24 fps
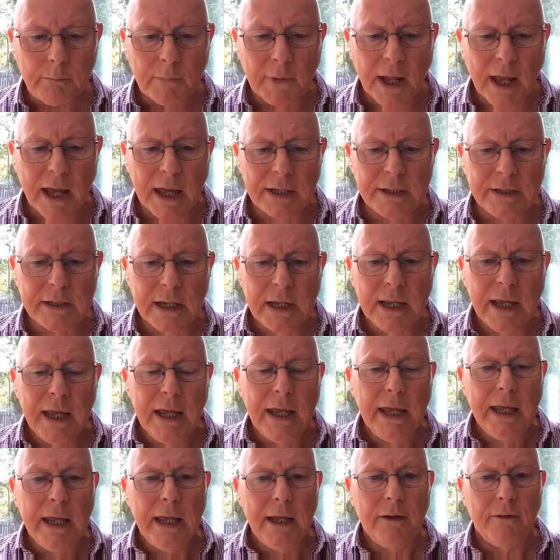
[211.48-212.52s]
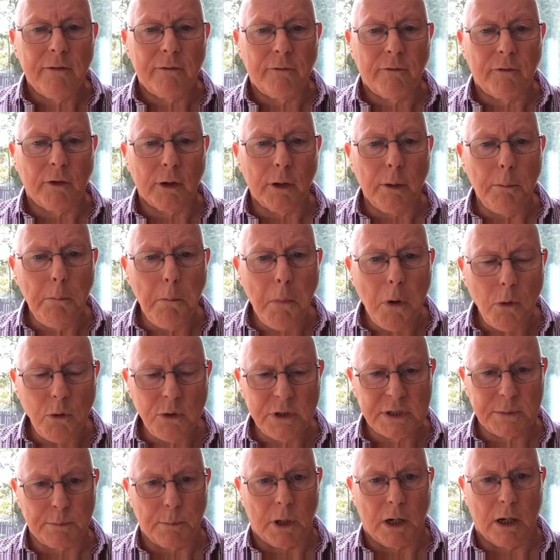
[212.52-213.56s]
And for the
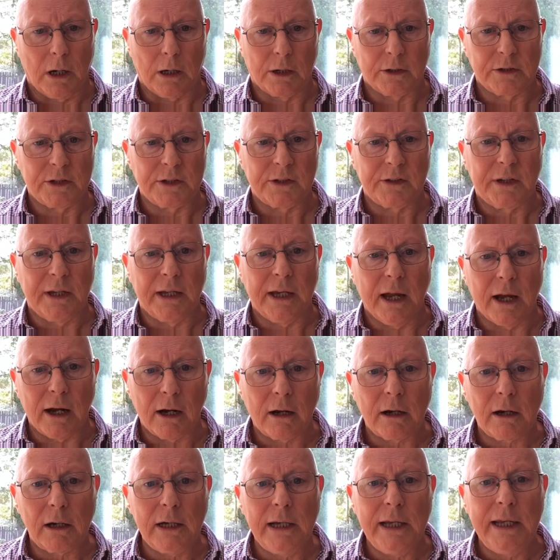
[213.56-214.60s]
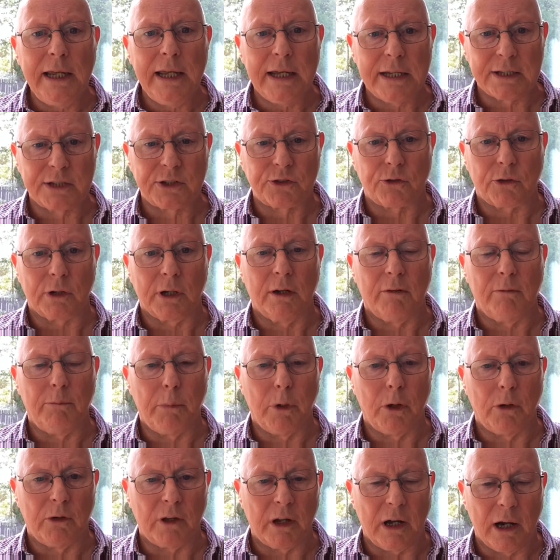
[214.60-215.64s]
most part, the early history of
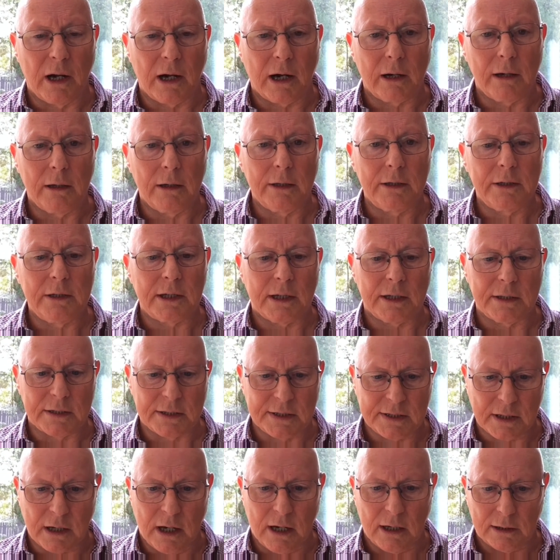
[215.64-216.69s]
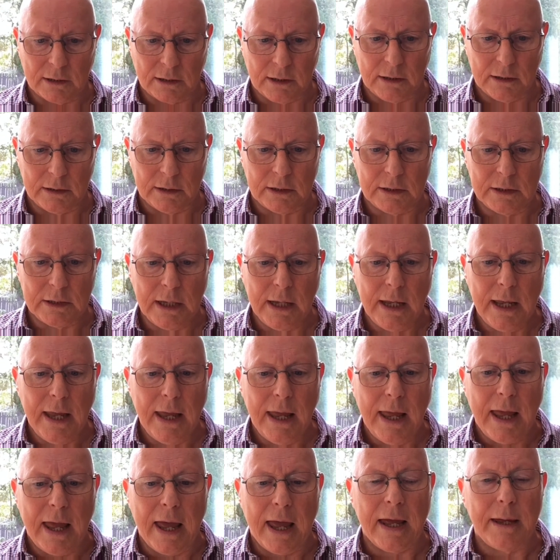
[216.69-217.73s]
both Ireland and Scotland
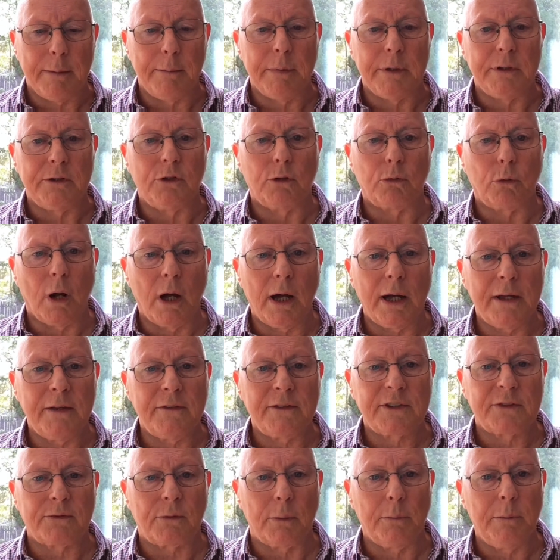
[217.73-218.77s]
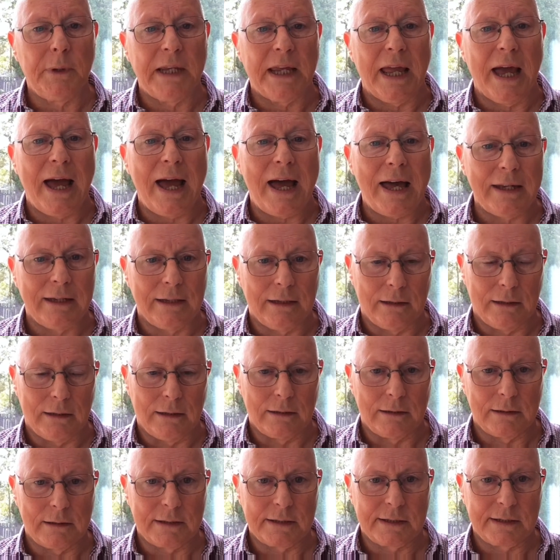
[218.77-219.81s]
derives from the
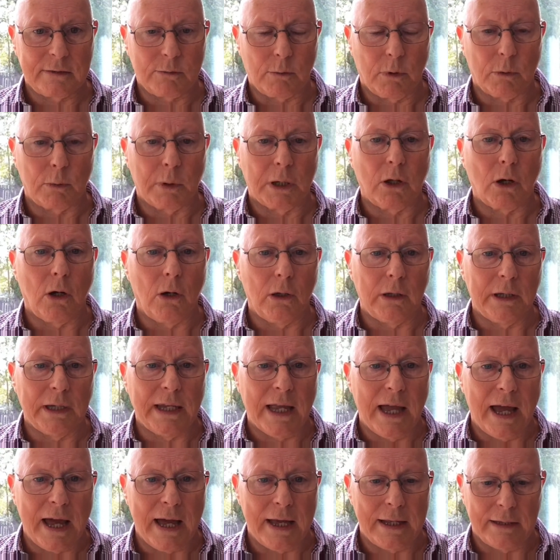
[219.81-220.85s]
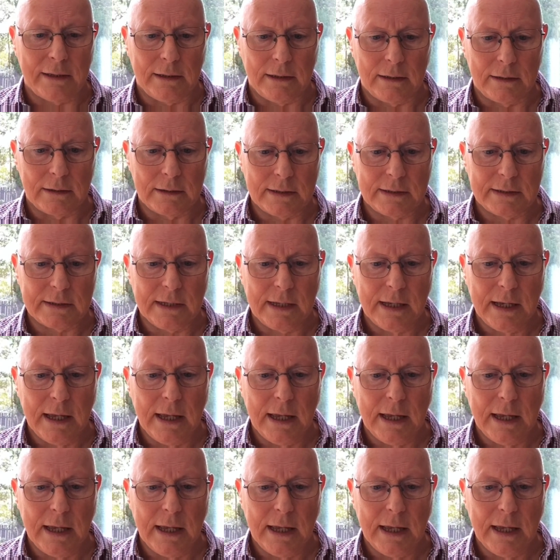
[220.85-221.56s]
annals, what we call the annals.